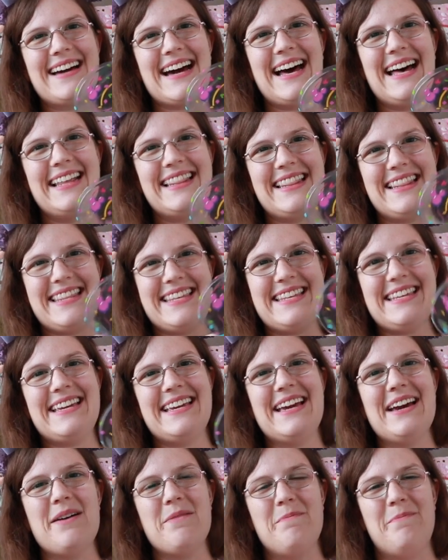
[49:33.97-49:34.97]
got
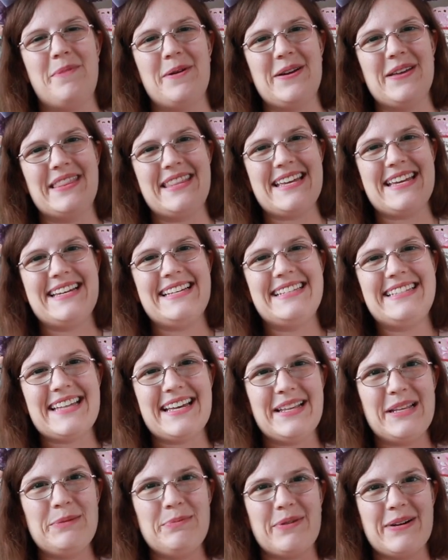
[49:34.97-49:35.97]
the birthday
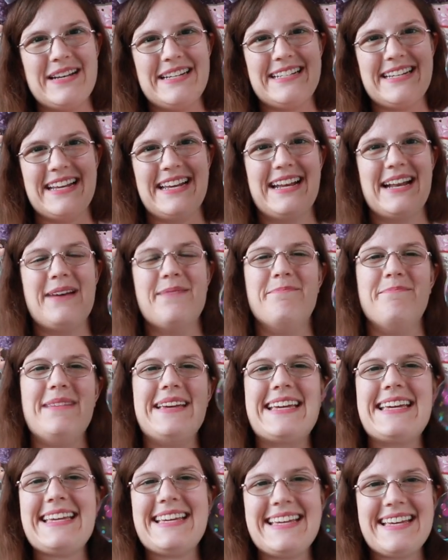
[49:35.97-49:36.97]
celebration
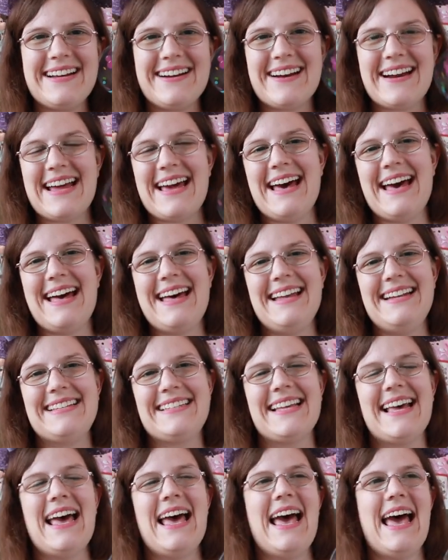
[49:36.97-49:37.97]
Mickey ear
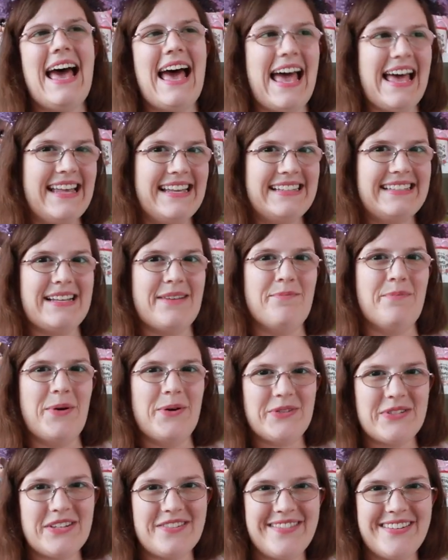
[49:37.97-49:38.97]
hat. As
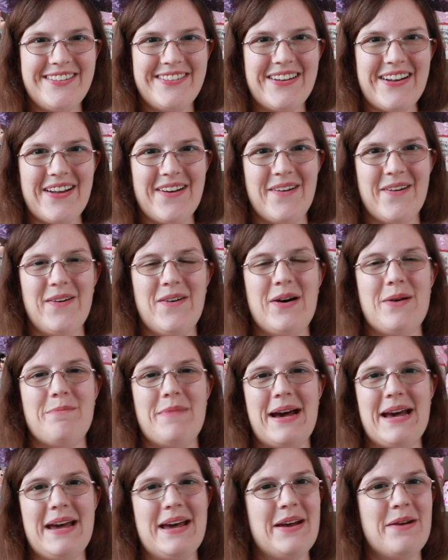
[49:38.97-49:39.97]
most of you know,
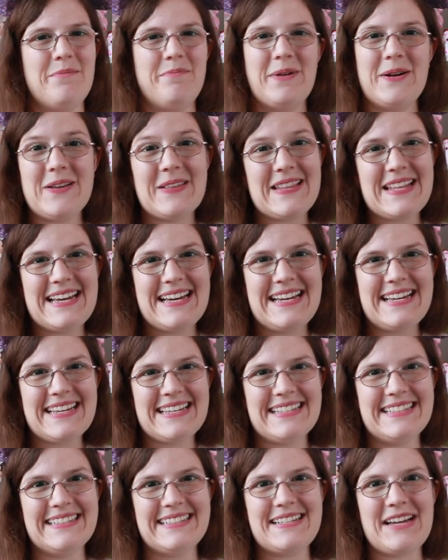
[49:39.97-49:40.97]
my birthday
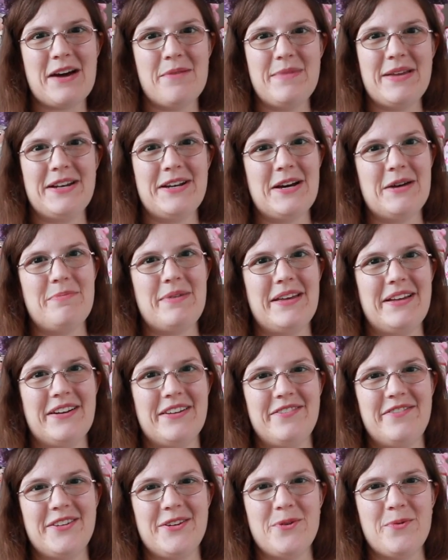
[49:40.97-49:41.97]
is coming up in
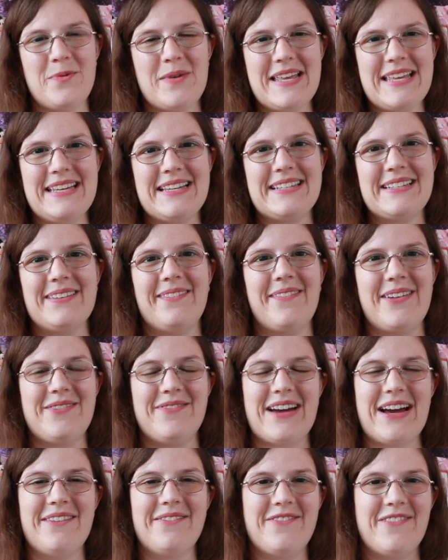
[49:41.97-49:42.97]
a few weeks.
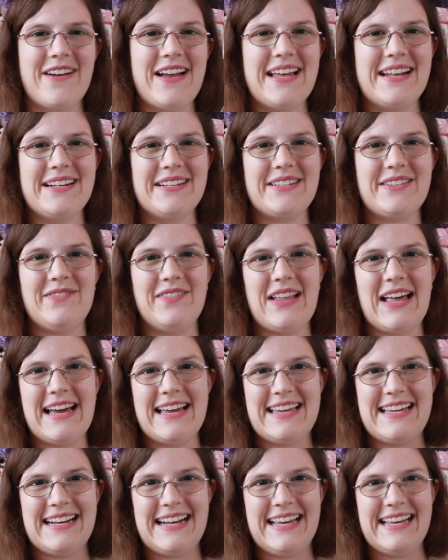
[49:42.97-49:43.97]
We've got friends
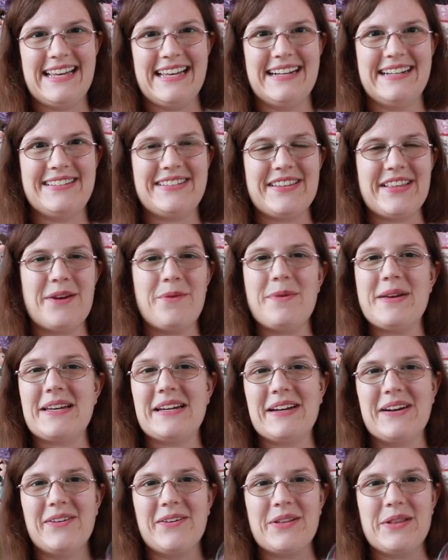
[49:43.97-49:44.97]
flying in so that we
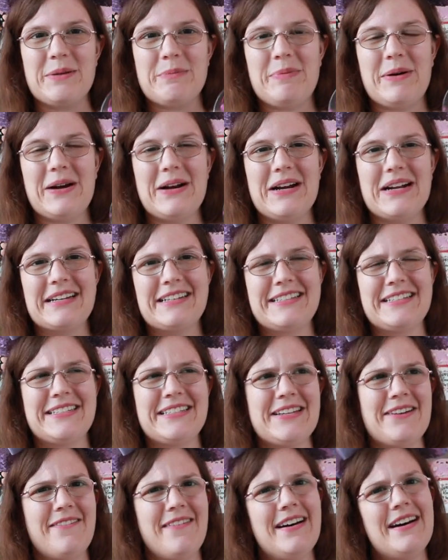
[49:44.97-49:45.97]
can go to the park.
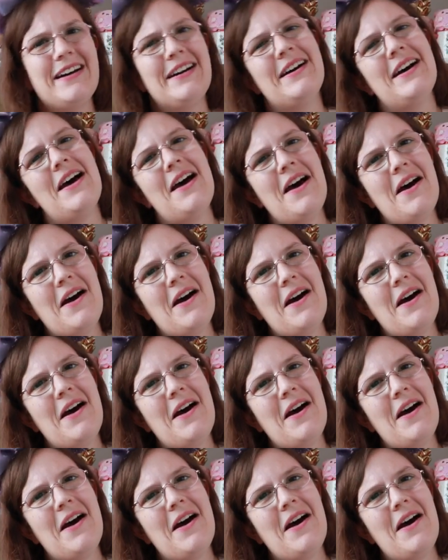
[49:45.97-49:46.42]
So uh,